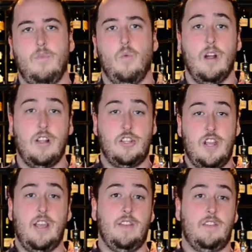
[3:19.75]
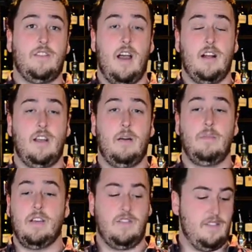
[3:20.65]
we're going to shake this cocktail
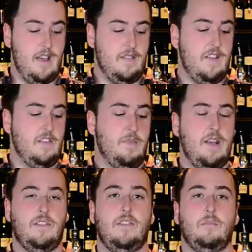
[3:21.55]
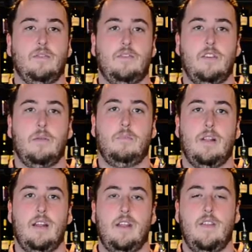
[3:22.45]
because it's got that spice simple syrup
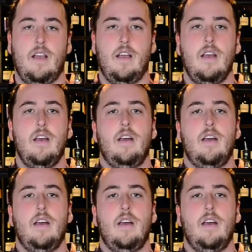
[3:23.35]
blend in there,